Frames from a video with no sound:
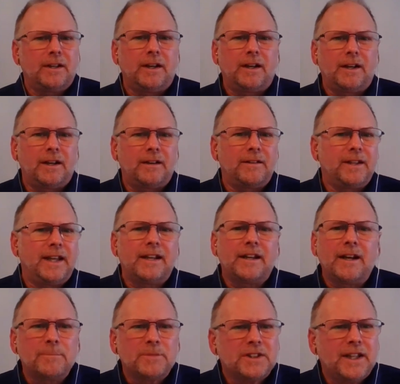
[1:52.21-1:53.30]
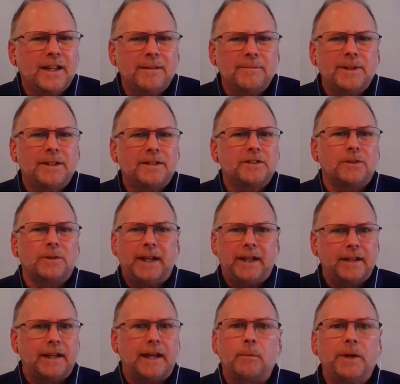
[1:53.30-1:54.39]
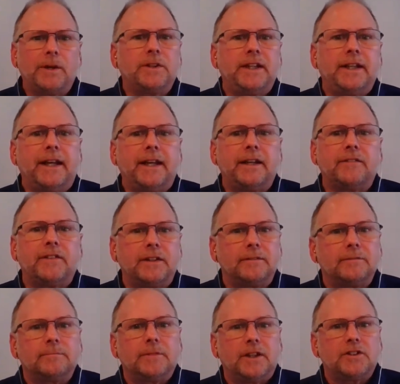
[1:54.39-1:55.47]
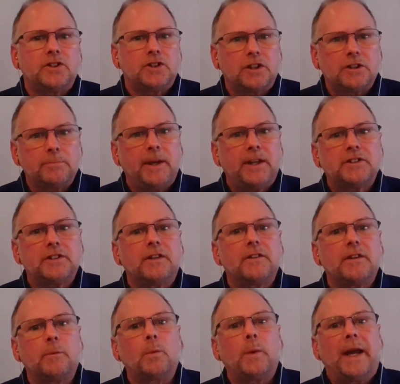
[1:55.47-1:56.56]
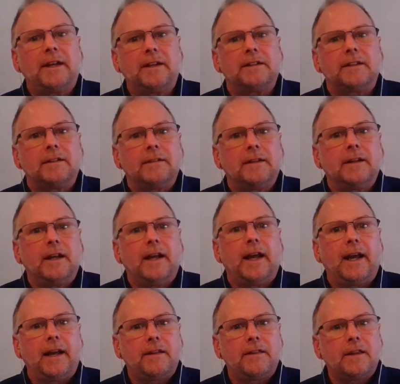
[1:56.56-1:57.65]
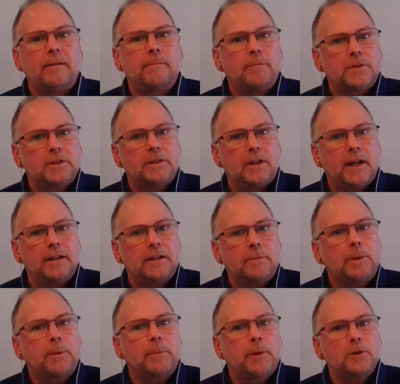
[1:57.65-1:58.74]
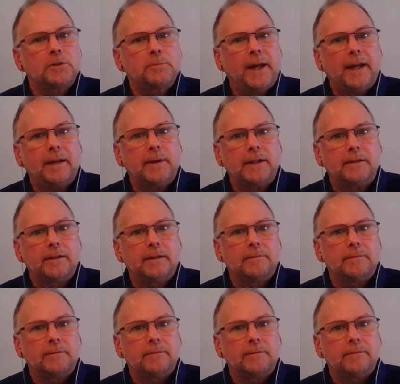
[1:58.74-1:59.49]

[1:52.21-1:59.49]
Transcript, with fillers: uh, income statements or any of that. We don't need any of it. It's just based on the rent and the, and the proposed payment.